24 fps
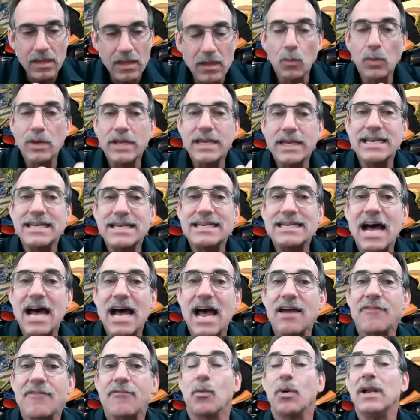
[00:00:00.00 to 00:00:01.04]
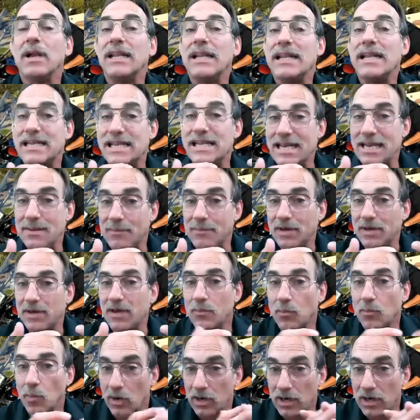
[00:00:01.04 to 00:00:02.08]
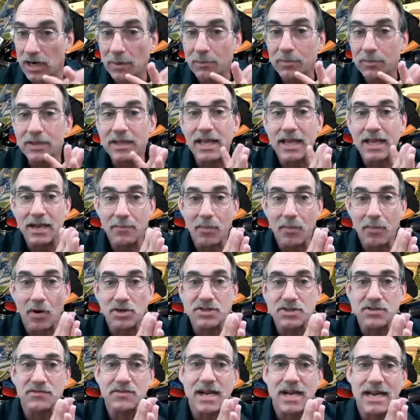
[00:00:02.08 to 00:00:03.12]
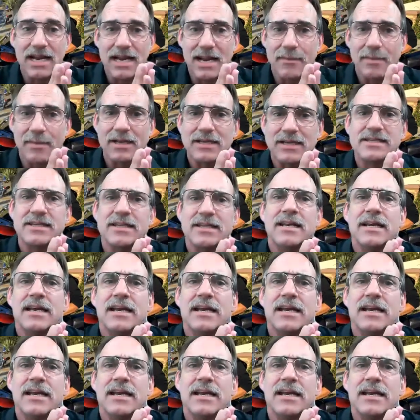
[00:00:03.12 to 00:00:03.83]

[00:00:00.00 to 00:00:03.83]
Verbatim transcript: we didn't dive really deep into the more complicated parts of dynamics.